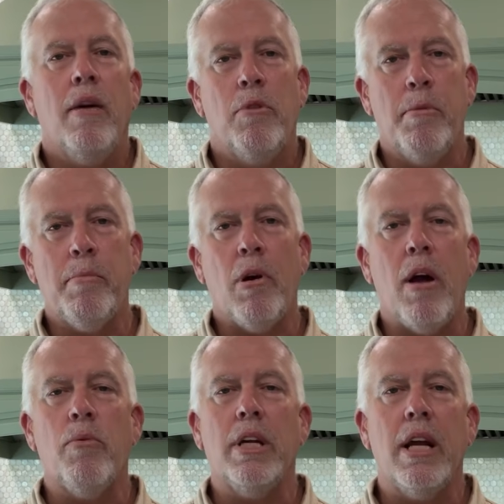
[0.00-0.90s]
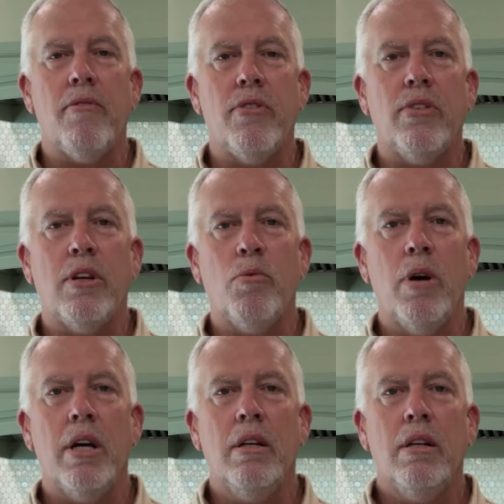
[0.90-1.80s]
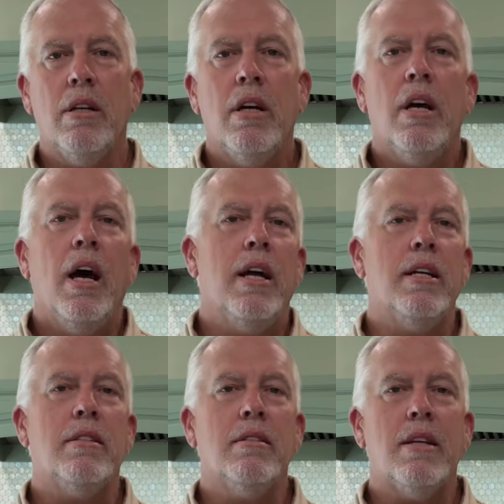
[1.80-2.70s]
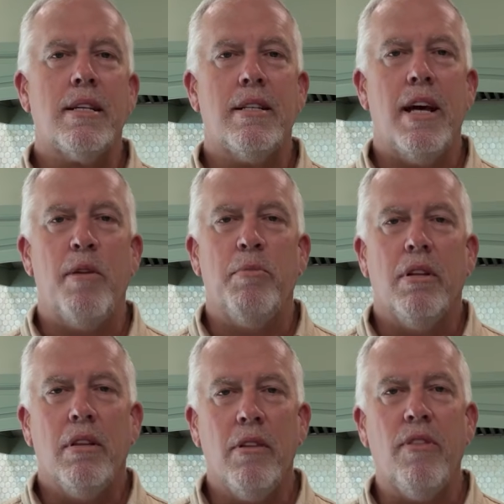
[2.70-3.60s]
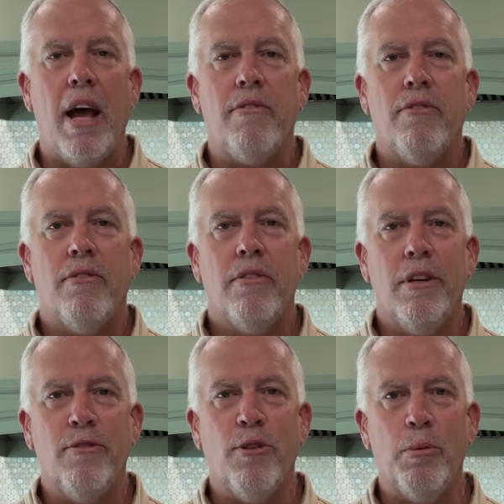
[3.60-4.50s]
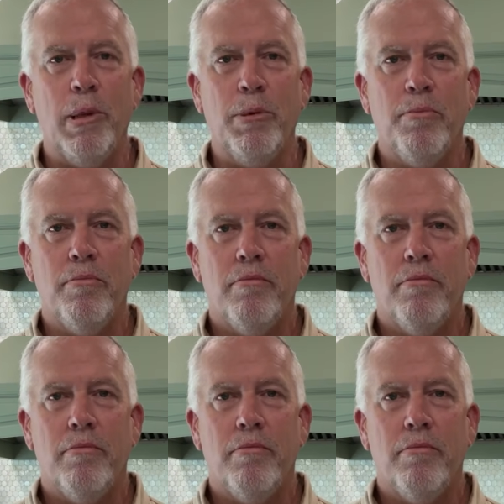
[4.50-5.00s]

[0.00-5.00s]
Remember, I read every single one. And until next time, live life in full bloom.